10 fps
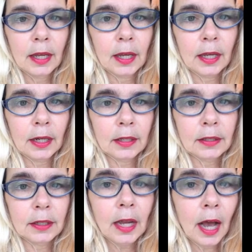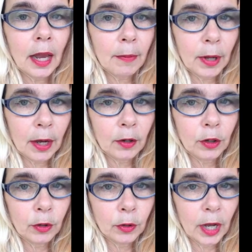It is not about
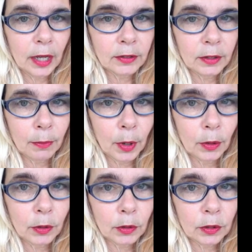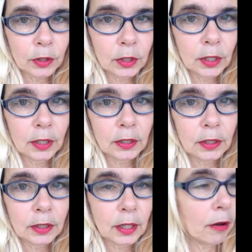who has the most
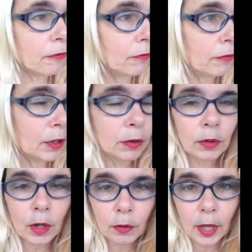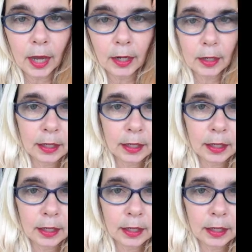stuff, you know that.